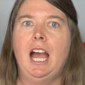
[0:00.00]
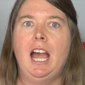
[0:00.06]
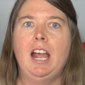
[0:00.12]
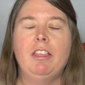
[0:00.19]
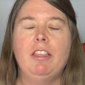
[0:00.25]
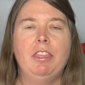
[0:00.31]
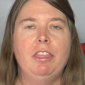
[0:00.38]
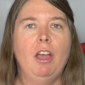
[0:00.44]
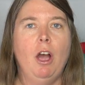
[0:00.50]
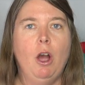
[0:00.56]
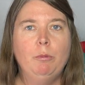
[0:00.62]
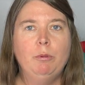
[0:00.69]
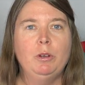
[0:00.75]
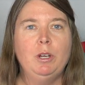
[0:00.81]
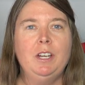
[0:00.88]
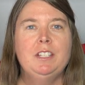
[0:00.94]
I
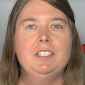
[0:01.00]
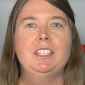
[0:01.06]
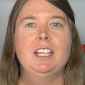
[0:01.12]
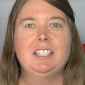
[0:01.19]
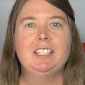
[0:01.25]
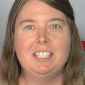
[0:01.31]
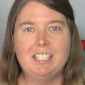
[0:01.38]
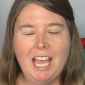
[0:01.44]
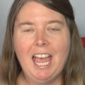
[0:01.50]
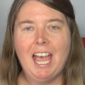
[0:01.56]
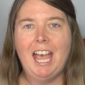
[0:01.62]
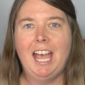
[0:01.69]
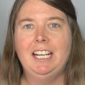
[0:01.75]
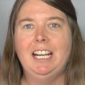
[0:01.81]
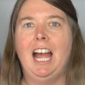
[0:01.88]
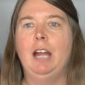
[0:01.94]
always
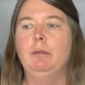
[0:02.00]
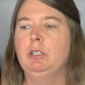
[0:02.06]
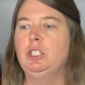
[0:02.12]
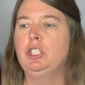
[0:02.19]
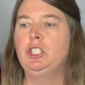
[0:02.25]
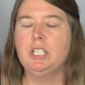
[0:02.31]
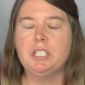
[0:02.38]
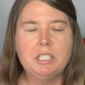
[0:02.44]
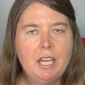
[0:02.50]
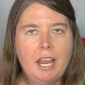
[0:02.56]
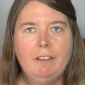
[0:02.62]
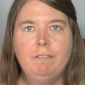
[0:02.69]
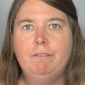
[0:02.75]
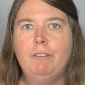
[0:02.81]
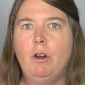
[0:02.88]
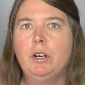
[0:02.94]
said I would just
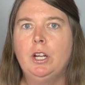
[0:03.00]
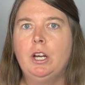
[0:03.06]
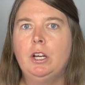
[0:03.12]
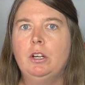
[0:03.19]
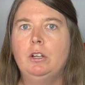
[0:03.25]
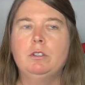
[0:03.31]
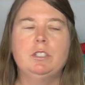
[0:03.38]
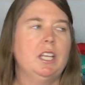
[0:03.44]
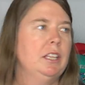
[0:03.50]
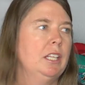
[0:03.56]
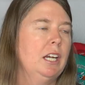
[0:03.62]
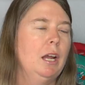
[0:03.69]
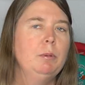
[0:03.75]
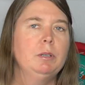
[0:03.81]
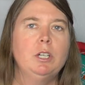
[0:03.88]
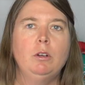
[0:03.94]
take photos and
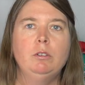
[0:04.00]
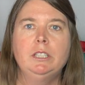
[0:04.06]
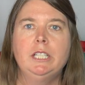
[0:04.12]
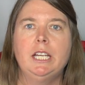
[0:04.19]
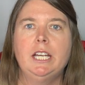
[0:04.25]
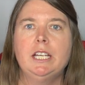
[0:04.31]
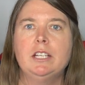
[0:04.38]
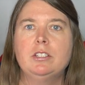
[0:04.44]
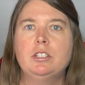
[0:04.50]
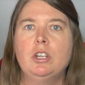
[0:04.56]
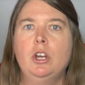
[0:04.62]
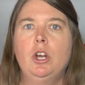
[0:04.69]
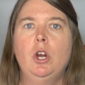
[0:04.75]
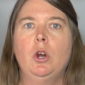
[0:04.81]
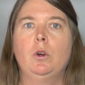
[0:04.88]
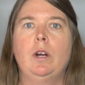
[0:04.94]
then I would go list,
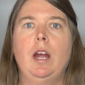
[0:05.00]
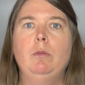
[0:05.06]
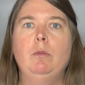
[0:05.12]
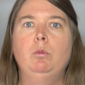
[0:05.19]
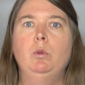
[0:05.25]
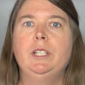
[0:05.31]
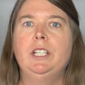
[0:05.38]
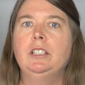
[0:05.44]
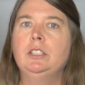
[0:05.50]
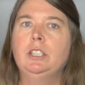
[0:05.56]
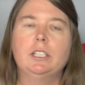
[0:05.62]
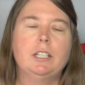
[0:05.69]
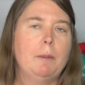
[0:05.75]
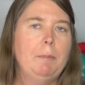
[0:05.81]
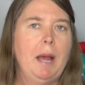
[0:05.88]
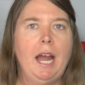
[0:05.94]
or I wouldn't
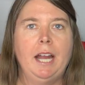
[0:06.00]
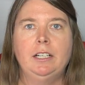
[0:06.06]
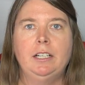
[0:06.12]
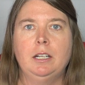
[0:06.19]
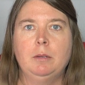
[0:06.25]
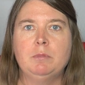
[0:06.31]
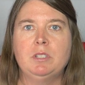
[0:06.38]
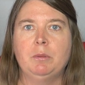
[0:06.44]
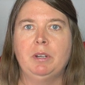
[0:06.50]
look up items.